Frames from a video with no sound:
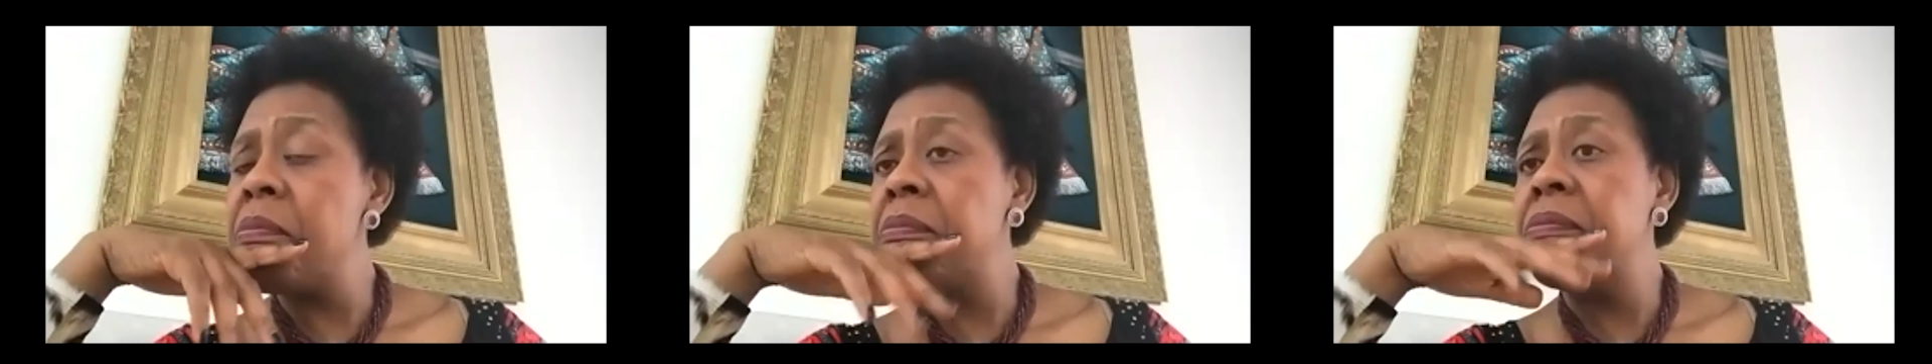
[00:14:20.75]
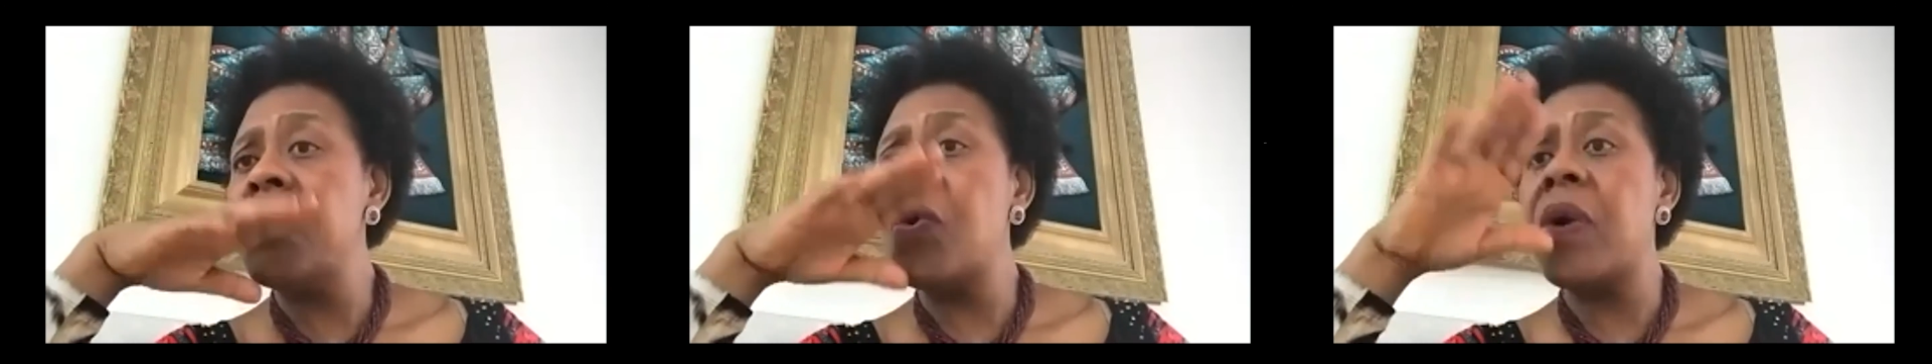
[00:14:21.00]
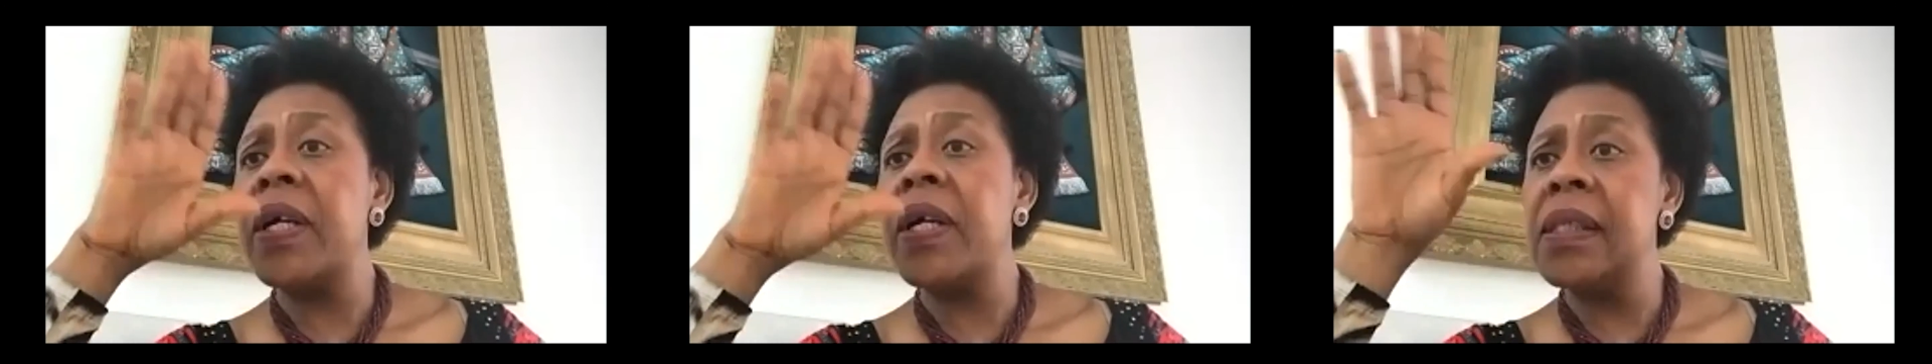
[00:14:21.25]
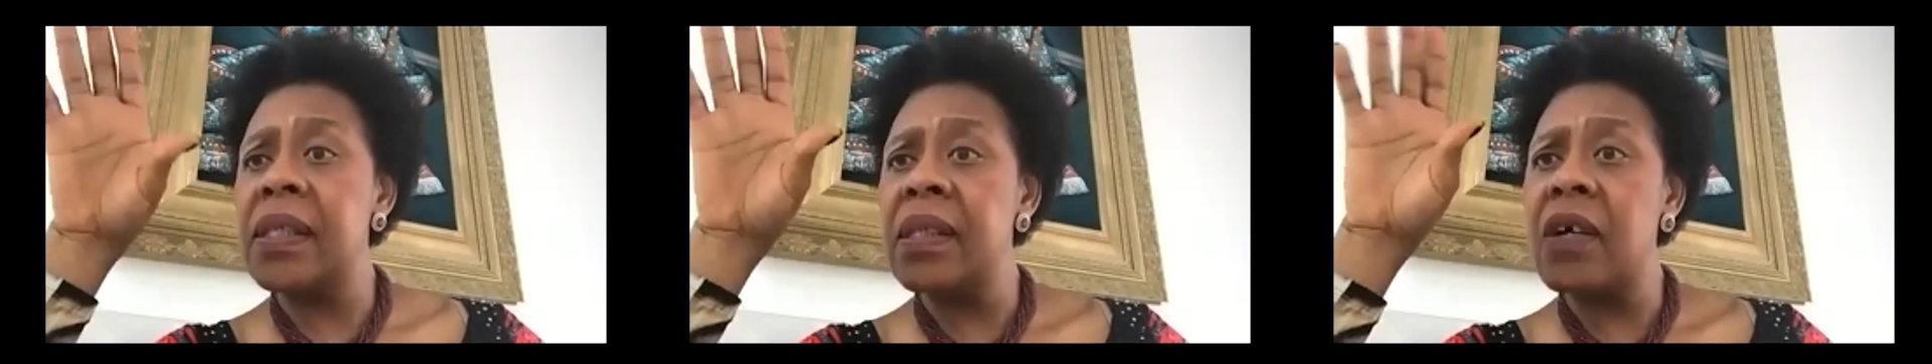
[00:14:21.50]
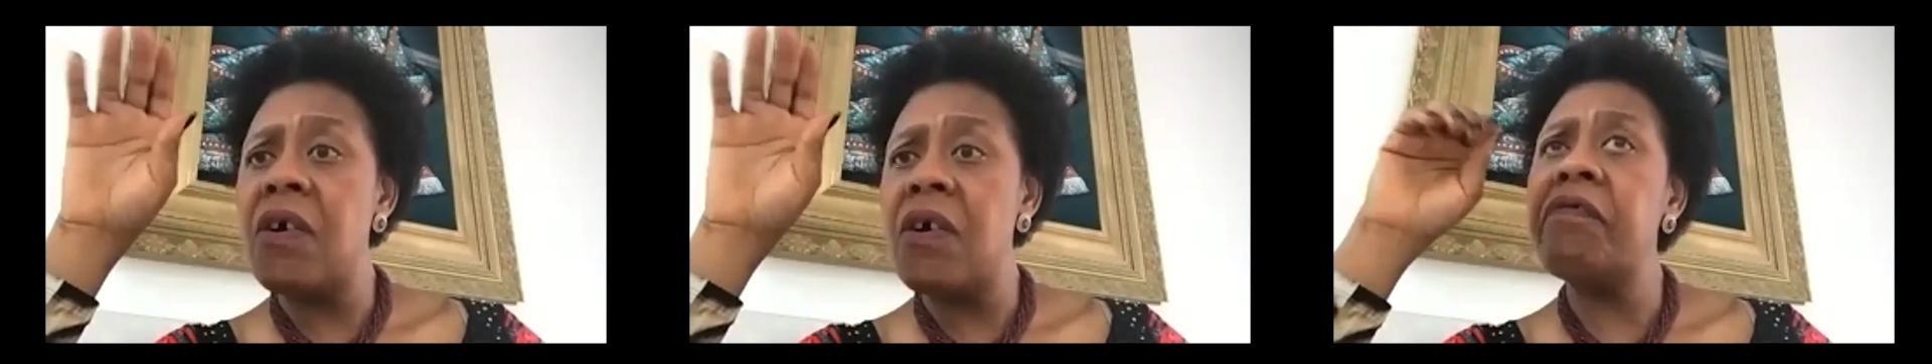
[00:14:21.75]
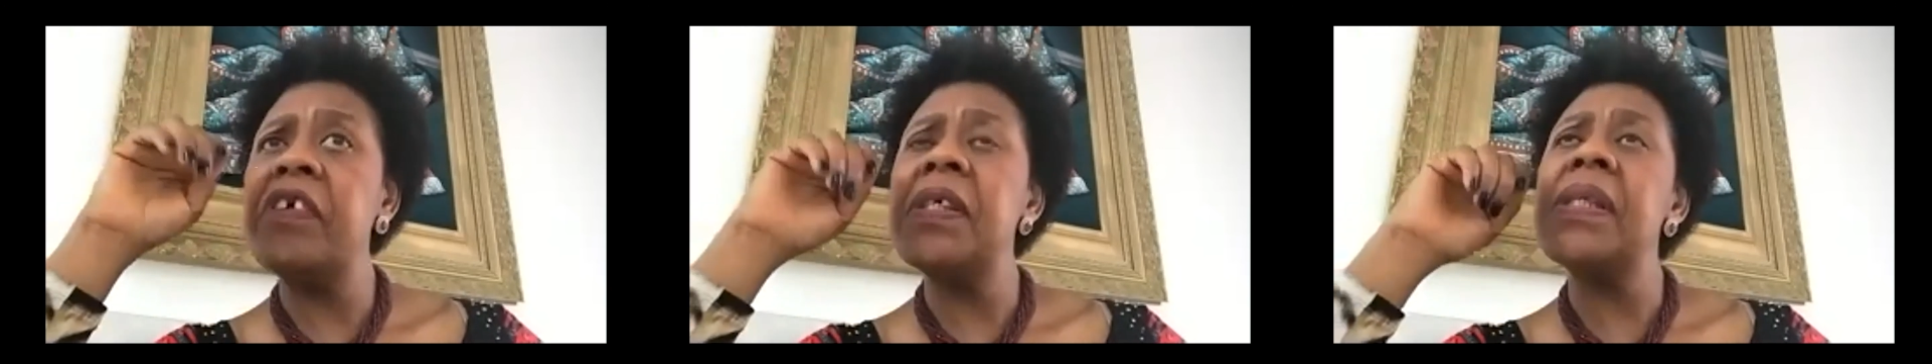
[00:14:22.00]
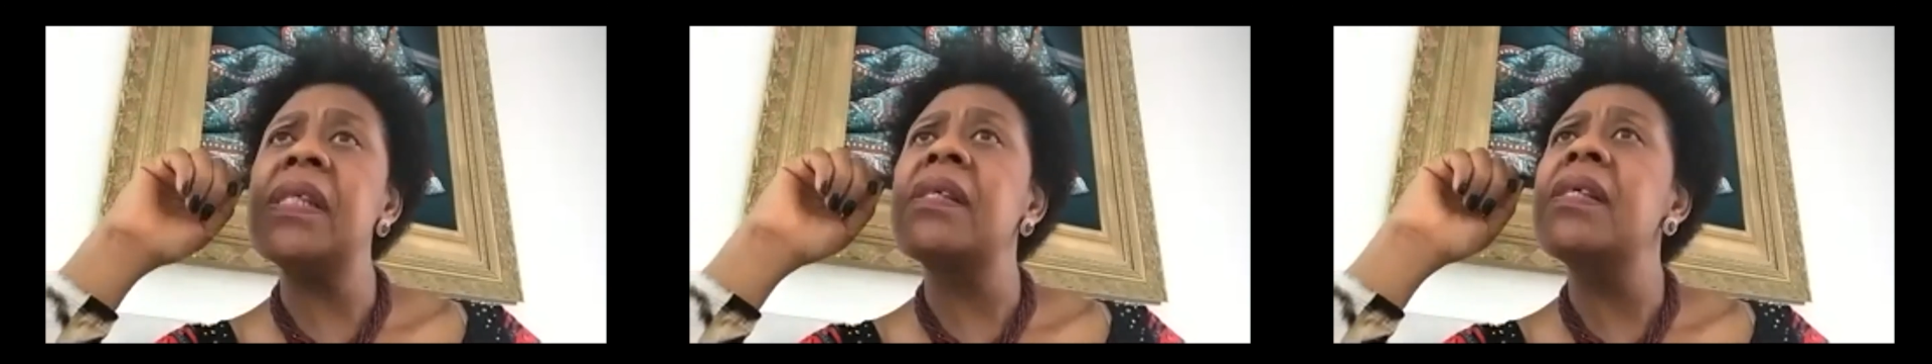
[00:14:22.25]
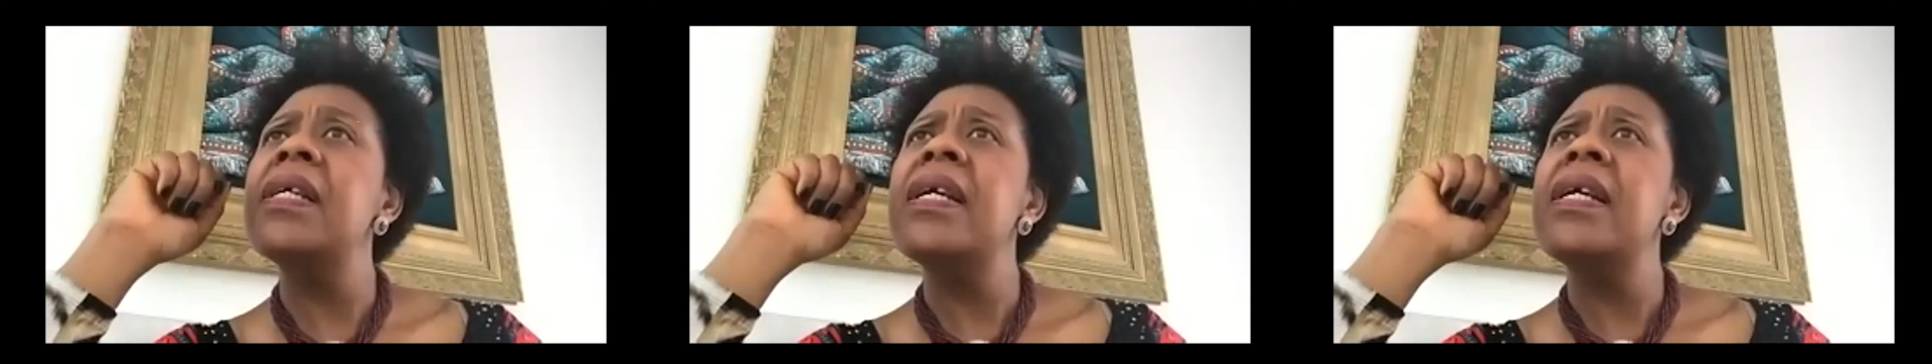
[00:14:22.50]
No one is in the office.